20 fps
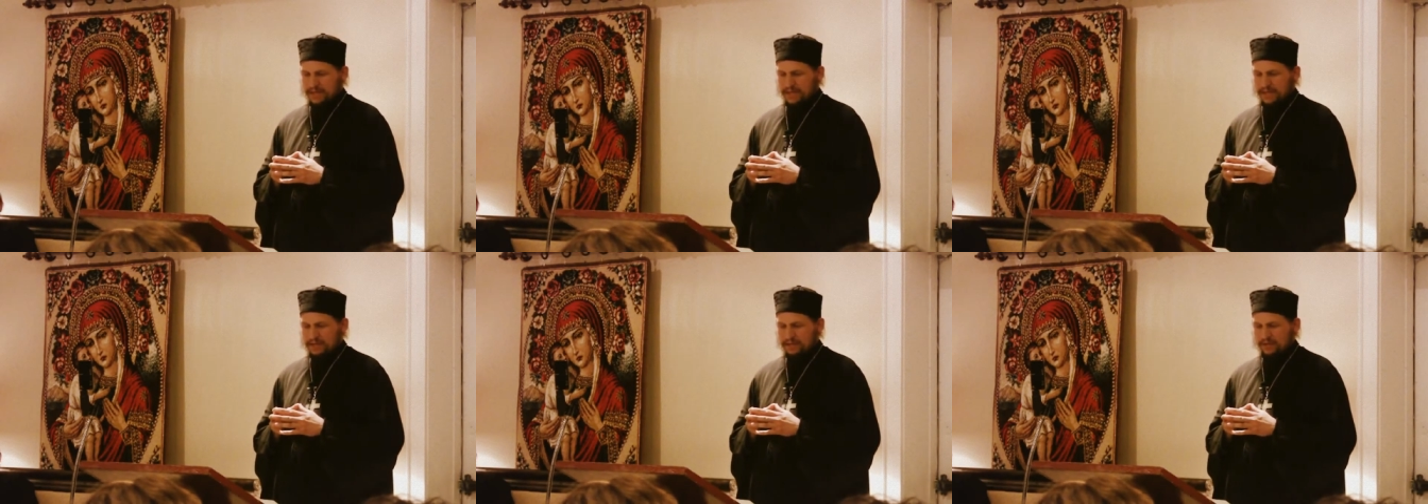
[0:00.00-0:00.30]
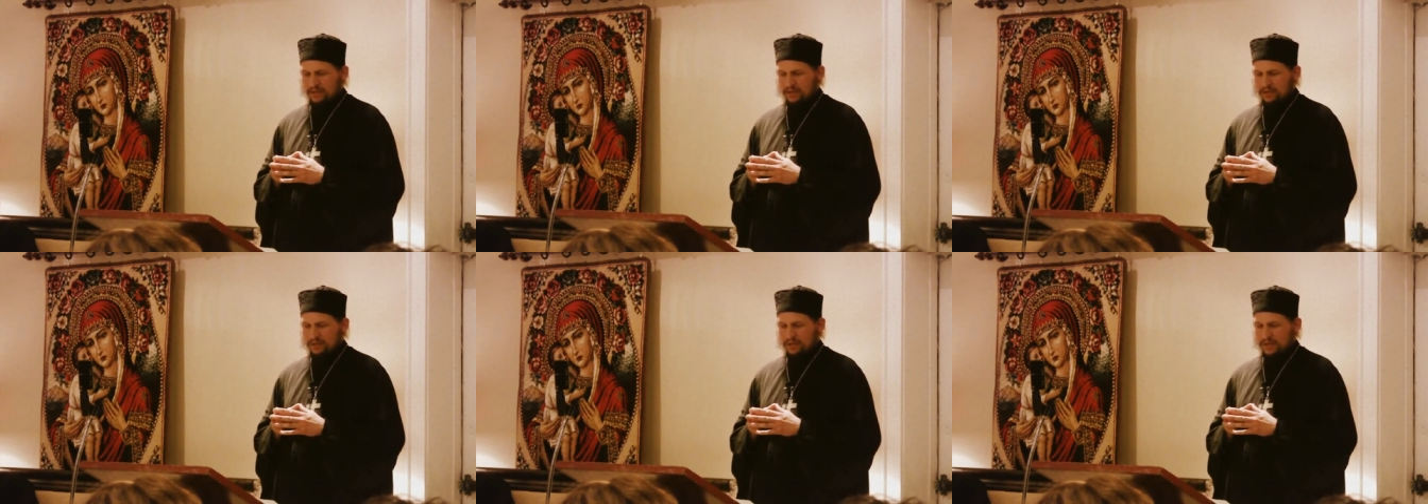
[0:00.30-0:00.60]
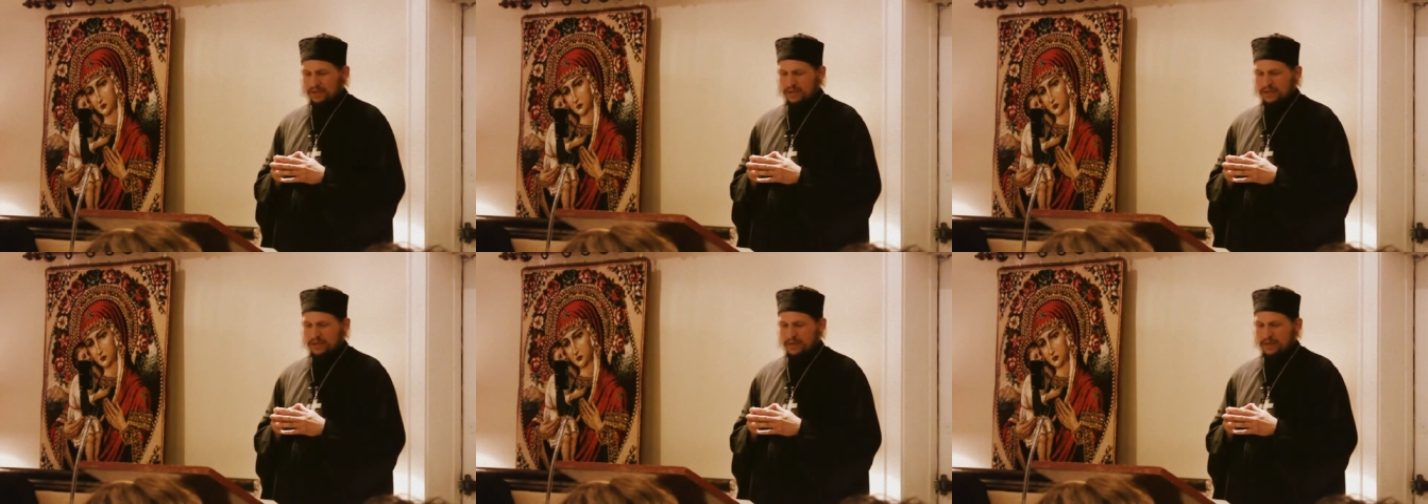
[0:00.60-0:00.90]
He told
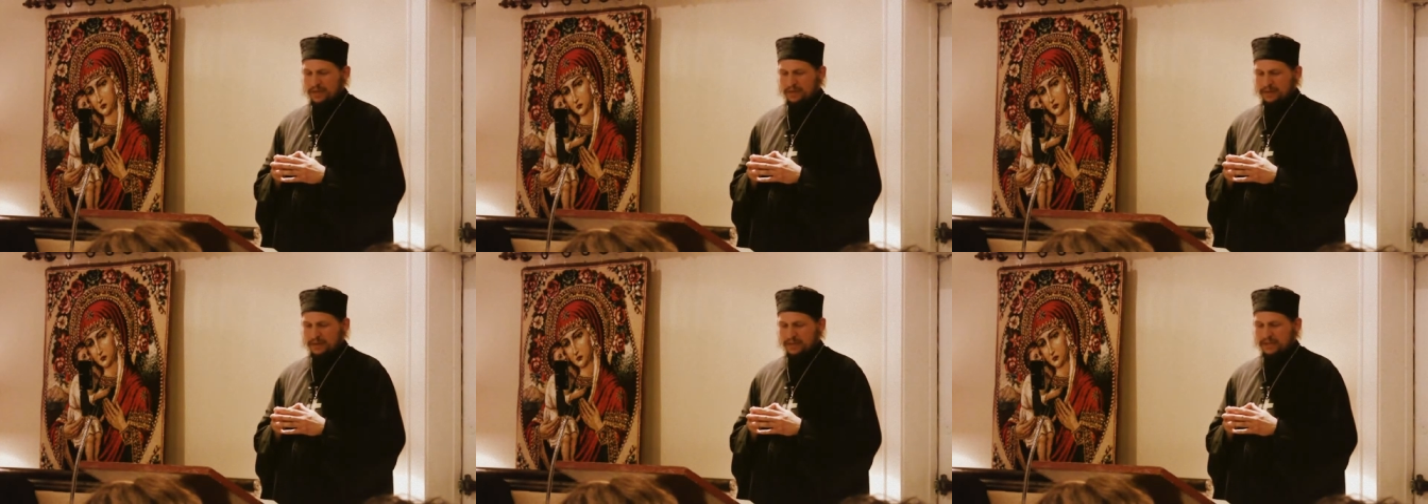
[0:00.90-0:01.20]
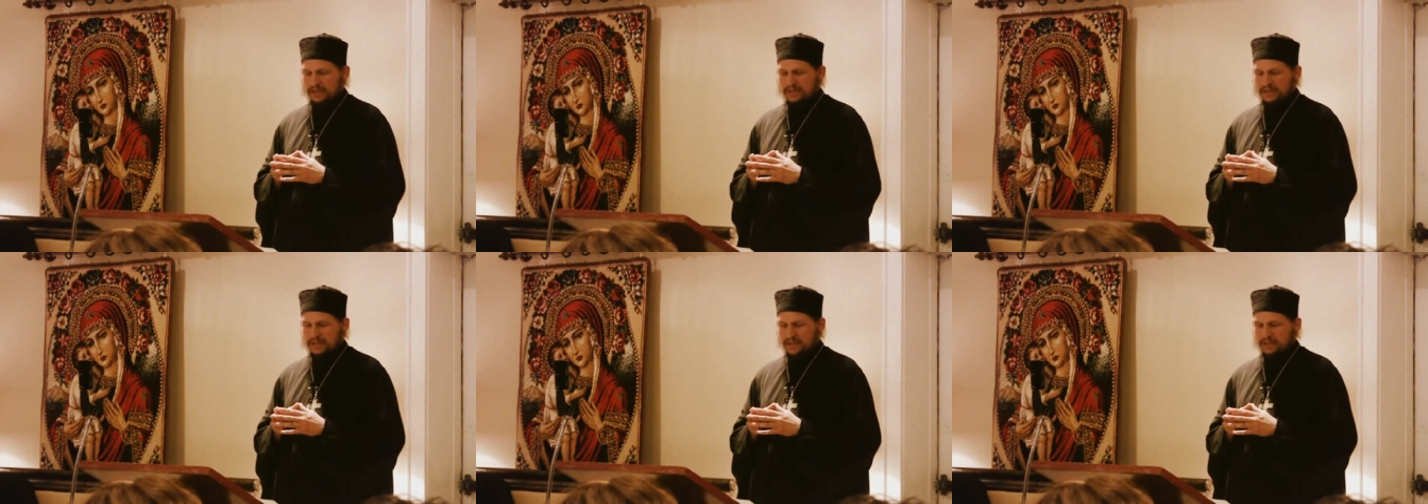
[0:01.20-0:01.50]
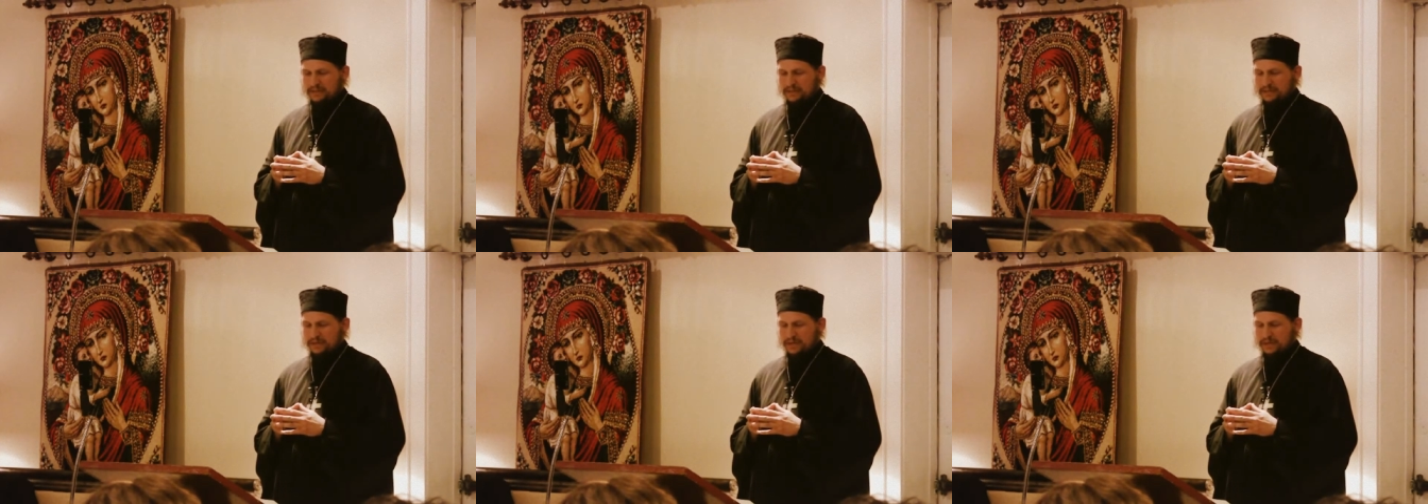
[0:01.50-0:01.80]
me about his
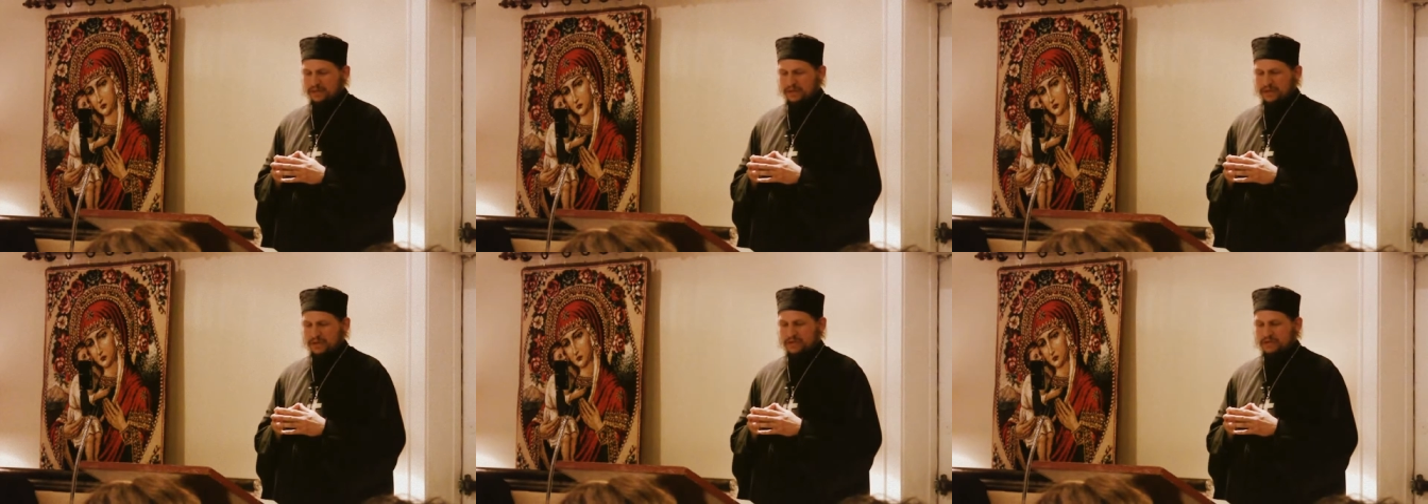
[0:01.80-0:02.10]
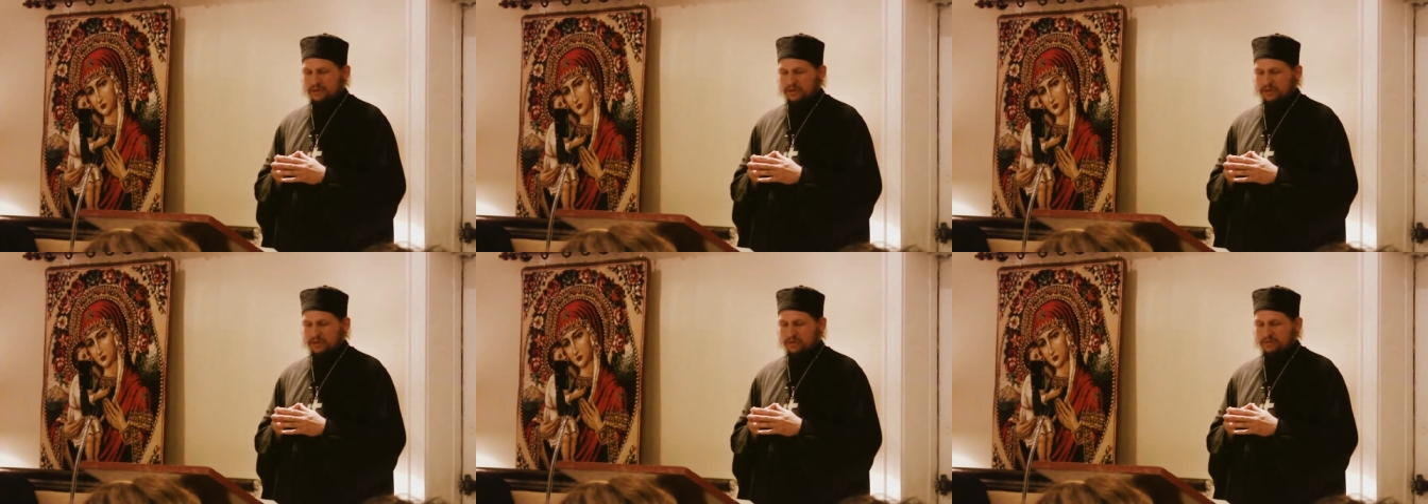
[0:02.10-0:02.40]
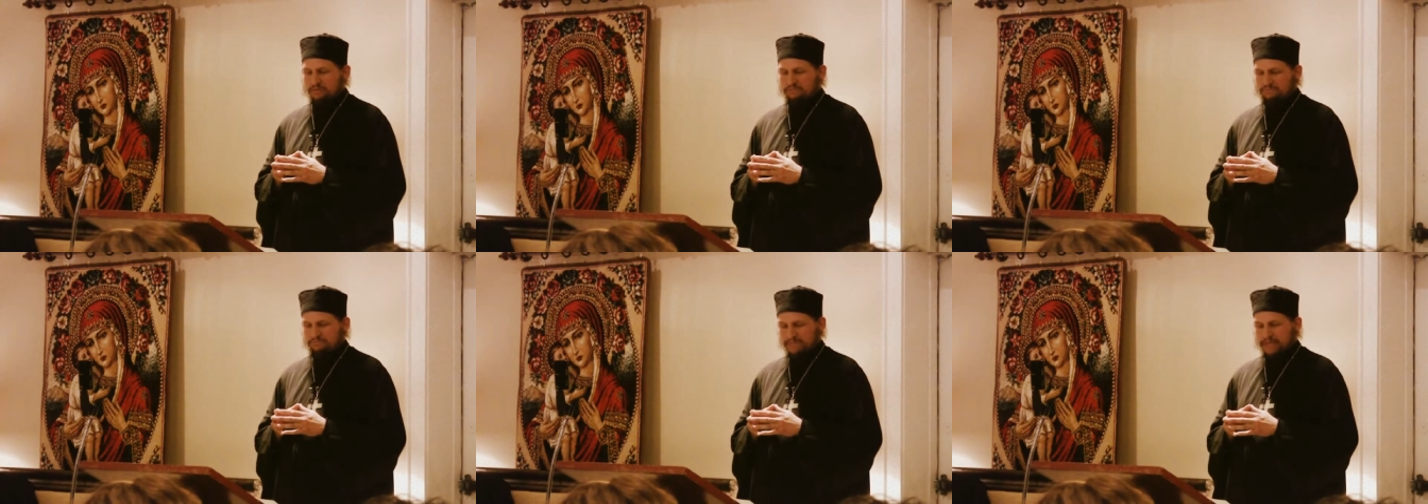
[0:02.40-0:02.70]
suffering, so I told
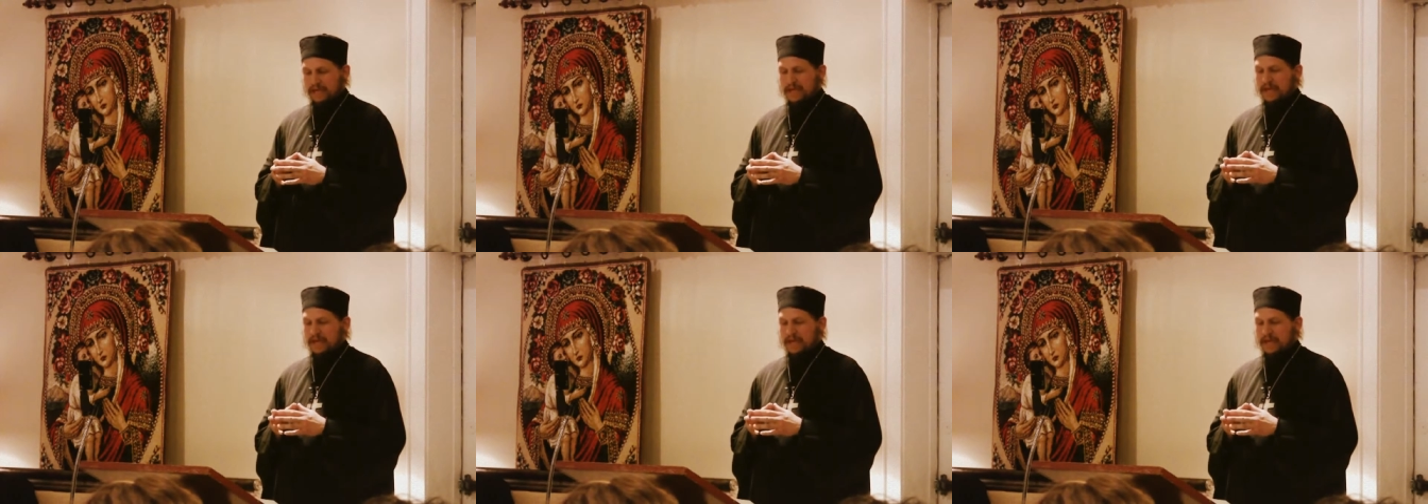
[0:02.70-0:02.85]
him,